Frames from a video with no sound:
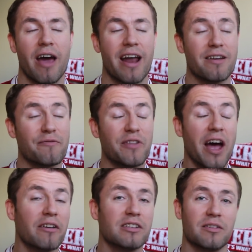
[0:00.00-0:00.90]
And if
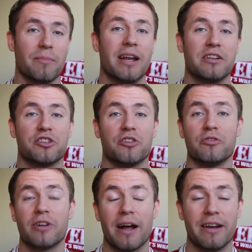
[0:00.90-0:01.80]
there is a manager
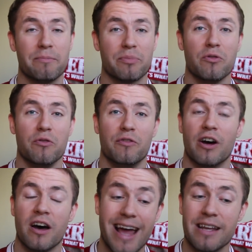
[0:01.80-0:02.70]
who can
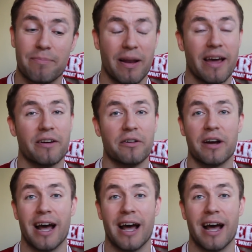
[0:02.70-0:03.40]
improve any player,